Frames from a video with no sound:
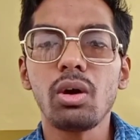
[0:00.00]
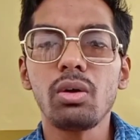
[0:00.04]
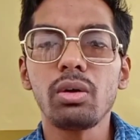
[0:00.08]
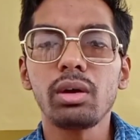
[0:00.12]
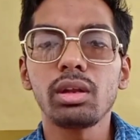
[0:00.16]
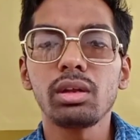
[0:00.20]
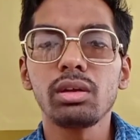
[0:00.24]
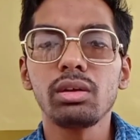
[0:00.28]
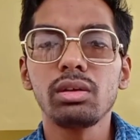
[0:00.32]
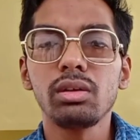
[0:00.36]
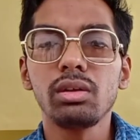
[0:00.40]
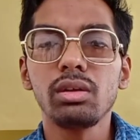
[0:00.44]
miss
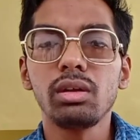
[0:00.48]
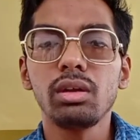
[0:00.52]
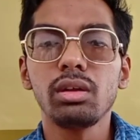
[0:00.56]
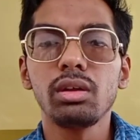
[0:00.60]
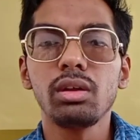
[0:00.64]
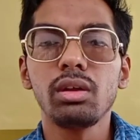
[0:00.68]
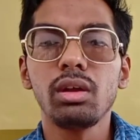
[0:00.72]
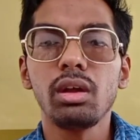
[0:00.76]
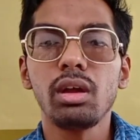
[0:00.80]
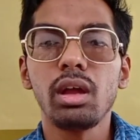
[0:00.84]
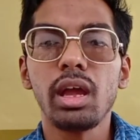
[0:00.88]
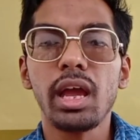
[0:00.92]
out
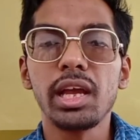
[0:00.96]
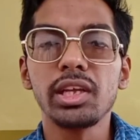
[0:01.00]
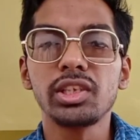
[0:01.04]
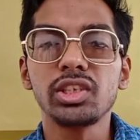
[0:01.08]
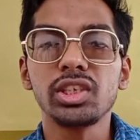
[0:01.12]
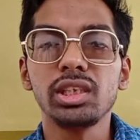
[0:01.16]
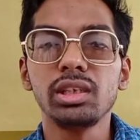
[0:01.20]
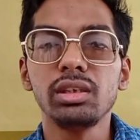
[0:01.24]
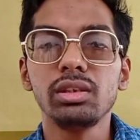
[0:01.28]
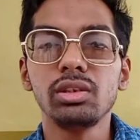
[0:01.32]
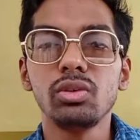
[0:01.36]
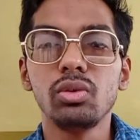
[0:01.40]

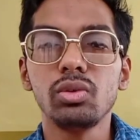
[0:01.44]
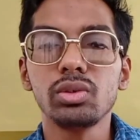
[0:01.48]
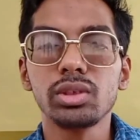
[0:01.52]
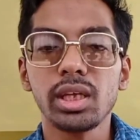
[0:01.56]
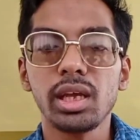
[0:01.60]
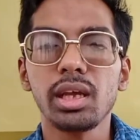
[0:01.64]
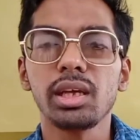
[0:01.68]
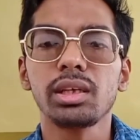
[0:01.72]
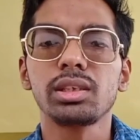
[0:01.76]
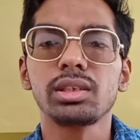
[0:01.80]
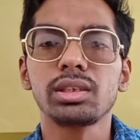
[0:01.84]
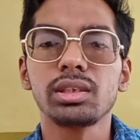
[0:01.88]
hatching
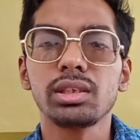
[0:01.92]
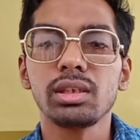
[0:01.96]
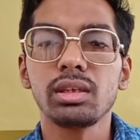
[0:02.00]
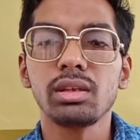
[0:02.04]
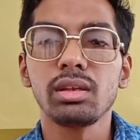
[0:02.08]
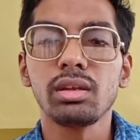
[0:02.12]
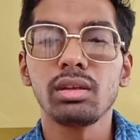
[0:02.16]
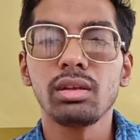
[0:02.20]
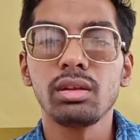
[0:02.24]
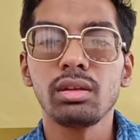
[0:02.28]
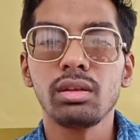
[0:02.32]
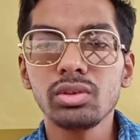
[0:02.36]
those eggs.
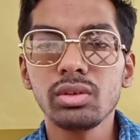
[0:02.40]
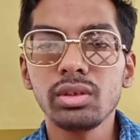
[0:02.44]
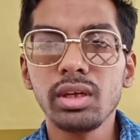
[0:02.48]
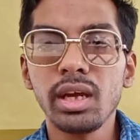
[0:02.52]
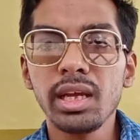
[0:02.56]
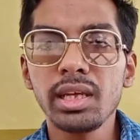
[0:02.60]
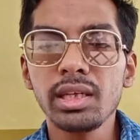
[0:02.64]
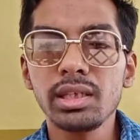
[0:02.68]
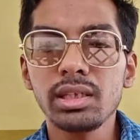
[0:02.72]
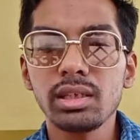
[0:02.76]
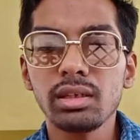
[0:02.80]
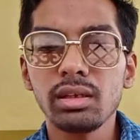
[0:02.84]
So
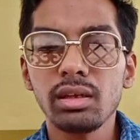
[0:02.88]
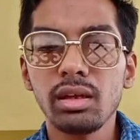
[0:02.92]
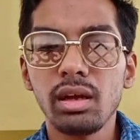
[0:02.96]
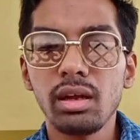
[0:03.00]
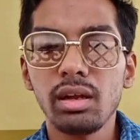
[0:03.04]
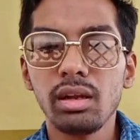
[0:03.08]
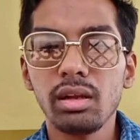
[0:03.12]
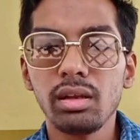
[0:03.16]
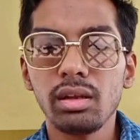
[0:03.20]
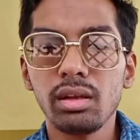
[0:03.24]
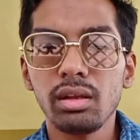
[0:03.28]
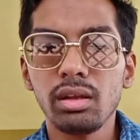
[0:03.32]
guys,
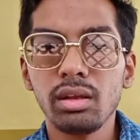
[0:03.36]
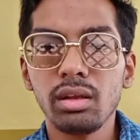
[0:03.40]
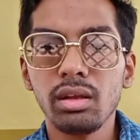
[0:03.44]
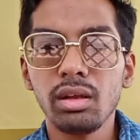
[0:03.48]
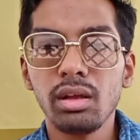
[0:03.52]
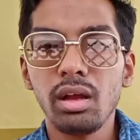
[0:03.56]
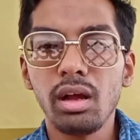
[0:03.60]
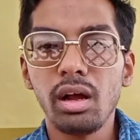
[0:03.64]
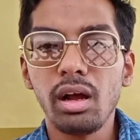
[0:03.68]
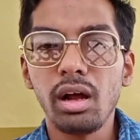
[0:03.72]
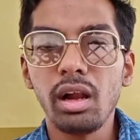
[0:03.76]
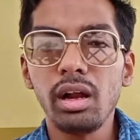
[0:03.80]

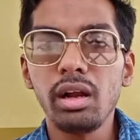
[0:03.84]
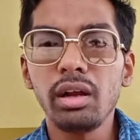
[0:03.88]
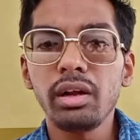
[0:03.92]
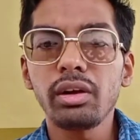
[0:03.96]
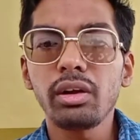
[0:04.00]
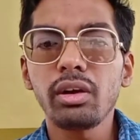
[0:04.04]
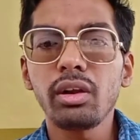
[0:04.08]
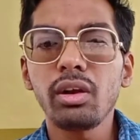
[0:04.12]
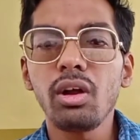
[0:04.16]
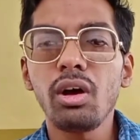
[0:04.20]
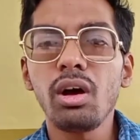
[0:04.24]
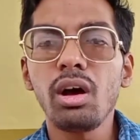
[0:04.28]

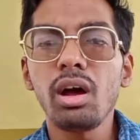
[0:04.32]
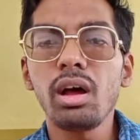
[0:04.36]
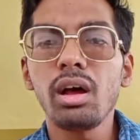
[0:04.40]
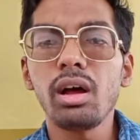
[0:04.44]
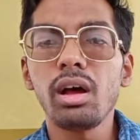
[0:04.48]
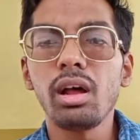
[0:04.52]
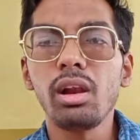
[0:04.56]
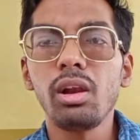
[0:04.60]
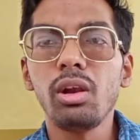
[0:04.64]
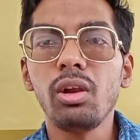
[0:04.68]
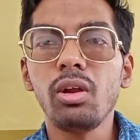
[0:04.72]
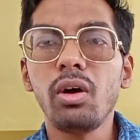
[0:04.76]

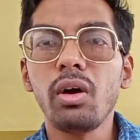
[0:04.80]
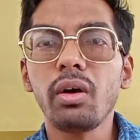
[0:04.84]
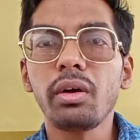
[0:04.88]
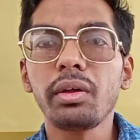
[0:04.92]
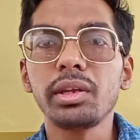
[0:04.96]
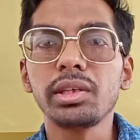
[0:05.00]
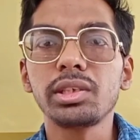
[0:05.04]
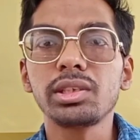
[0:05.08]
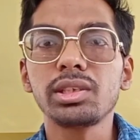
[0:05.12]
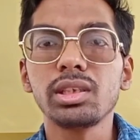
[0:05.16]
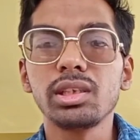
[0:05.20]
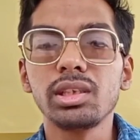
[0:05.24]
Ultra
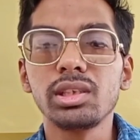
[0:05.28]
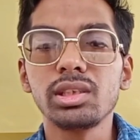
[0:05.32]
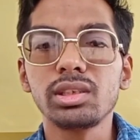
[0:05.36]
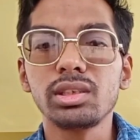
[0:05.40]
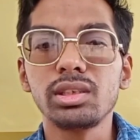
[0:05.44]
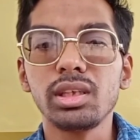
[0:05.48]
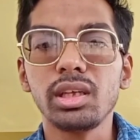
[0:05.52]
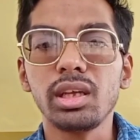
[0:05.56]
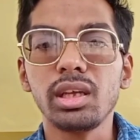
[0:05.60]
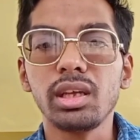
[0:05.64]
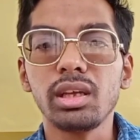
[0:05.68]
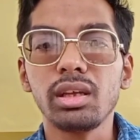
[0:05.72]
Unlock
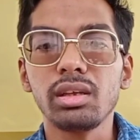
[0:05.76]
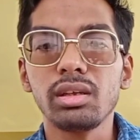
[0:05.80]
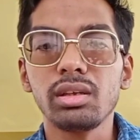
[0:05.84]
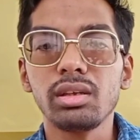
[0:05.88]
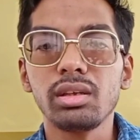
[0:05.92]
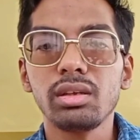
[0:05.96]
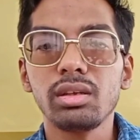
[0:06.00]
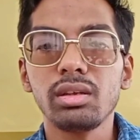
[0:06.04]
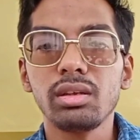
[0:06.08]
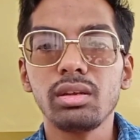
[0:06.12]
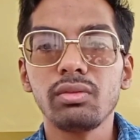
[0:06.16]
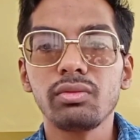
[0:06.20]
research day
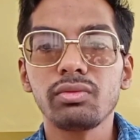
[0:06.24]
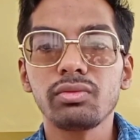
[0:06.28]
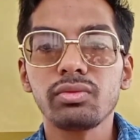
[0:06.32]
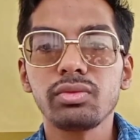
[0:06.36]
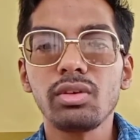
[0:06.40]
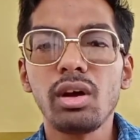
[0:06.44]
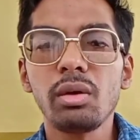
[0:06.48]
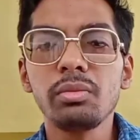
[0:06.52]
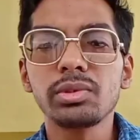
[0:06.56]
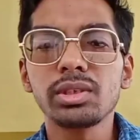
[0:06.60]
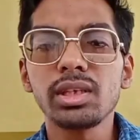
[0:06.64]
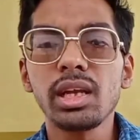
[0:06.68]

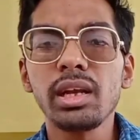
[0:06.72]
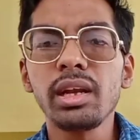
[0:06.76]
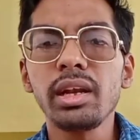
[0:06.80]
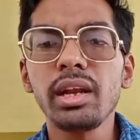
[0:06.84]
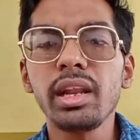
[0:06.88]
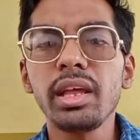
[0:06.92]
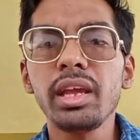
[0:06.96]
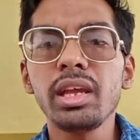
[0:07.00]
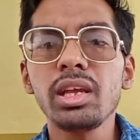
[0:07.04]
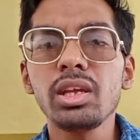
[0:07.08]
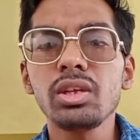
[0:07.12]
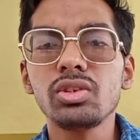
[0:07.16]
from
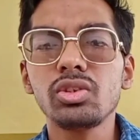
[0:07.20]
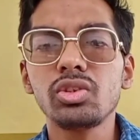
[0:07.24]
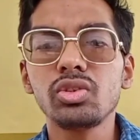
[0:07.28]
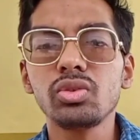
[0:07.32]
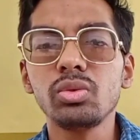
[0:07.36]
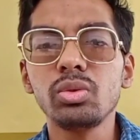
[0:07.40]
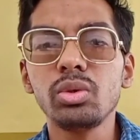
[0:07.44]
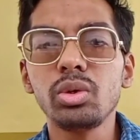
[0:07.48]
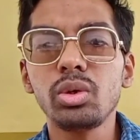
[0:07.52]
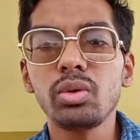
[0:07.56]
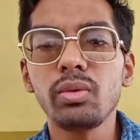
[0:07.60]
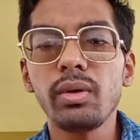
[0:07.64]
Sunday,
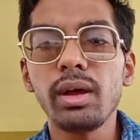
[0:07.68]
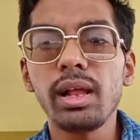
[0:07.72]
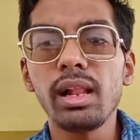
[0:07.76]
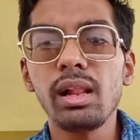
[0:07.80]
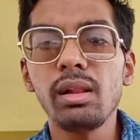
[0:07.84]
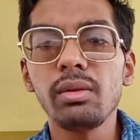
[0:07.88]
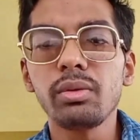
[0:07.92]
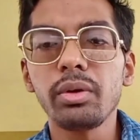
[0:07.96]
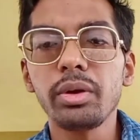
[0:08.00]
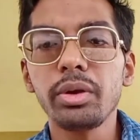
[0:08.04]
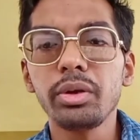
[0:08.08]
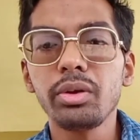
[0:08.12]
June
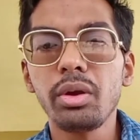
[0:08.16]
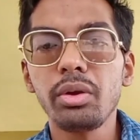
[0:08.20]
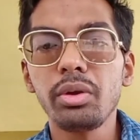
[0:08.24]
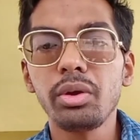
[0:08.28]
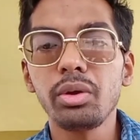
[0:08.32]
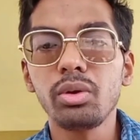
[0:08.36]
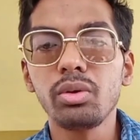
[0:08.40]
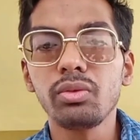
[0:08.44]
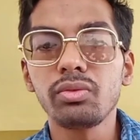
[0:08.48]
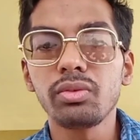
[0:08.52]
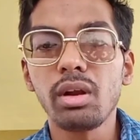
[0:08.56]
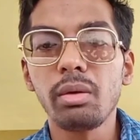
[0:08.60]
12,
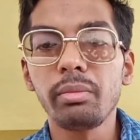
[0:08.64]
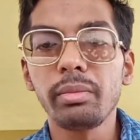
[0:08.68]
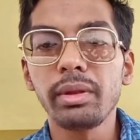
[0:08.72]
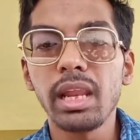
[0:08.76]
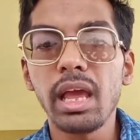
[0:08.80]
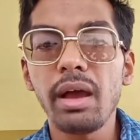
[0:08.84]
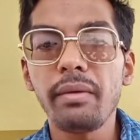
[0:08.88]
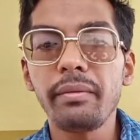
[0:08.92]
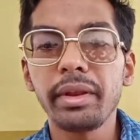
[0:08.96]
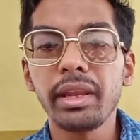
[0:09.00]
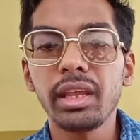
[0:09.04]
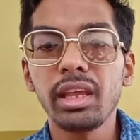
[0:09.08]
2022 from
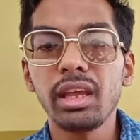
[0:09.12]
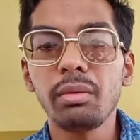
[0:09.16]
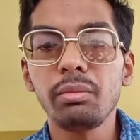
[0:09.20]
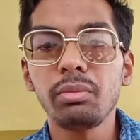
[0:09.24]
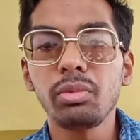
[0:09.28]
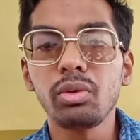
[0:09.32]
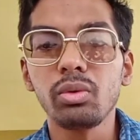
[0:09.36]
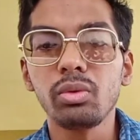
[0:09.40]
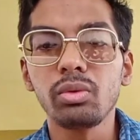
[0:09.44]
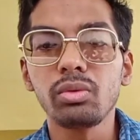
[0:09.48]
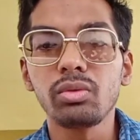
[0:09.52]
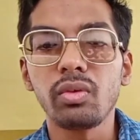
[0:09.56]
11
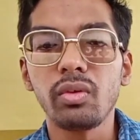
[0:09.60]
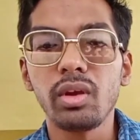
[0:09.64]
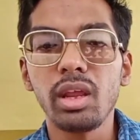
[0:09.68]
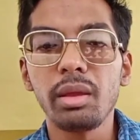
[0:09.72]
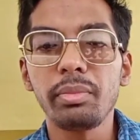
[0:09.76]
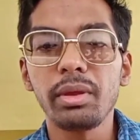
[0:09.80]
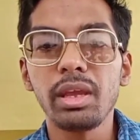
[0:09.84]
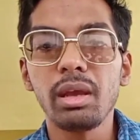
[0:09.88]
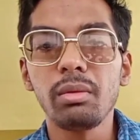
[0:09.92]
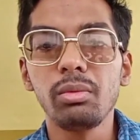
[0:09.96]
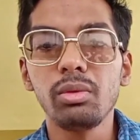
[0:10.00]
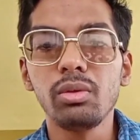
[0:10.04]
a.m. to
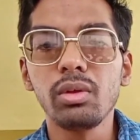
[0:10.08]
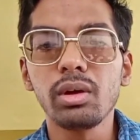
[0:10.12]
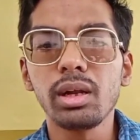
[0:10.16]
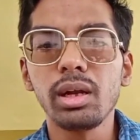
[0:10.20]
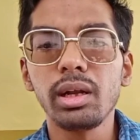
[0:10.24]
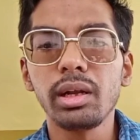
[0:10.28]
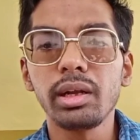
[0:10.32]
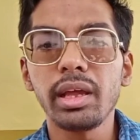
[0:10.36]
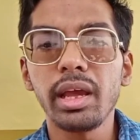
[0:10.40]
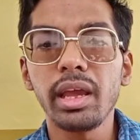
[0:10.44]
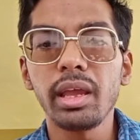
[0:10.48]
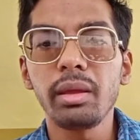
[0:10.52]
3 p.m.
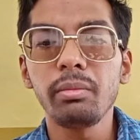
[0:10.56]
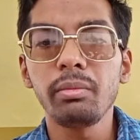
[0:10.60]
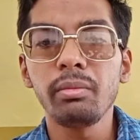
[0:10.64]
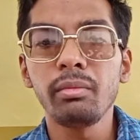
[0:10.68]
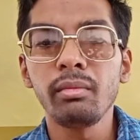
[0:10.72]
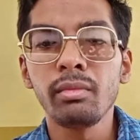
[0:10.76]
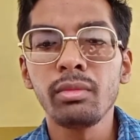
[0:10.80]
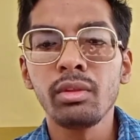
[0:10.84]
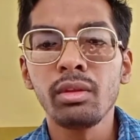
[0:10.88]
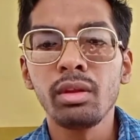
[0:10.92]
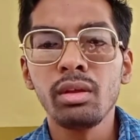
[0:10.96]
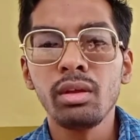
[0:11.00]
local time.
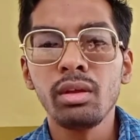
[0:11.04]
